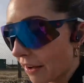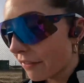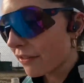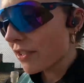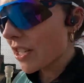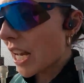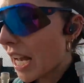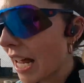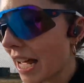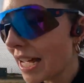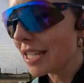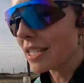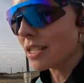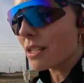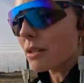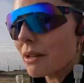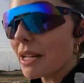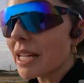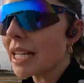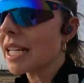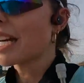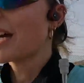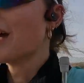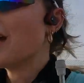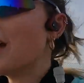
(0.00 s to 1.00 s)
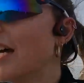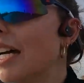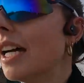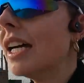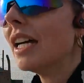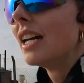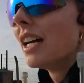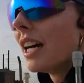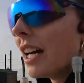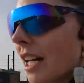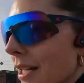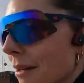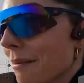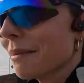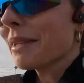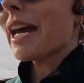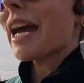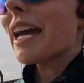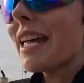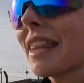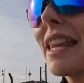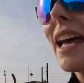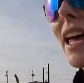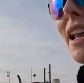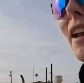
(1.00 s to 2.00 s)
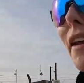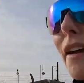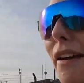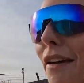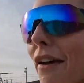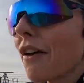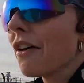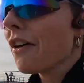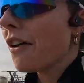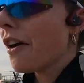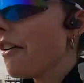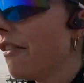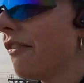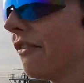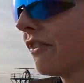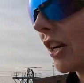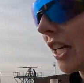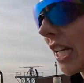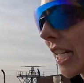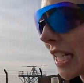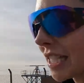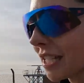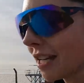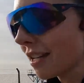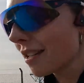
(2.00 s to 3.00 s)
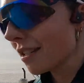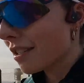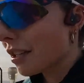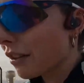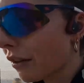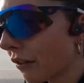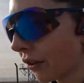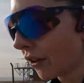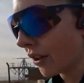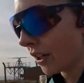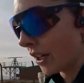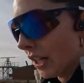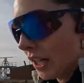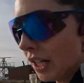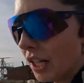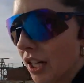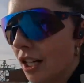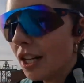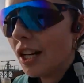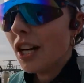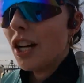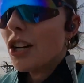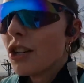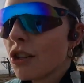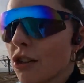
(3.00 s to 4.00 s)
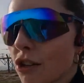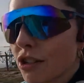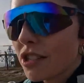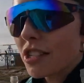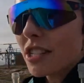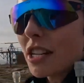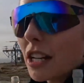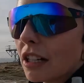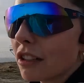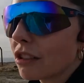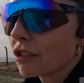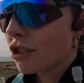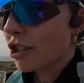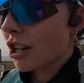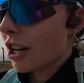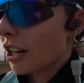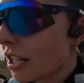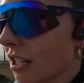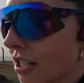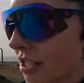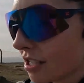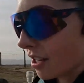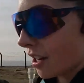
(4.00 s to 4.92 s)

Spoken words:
after last week, and I'm getting that like funny sense of nostalgia.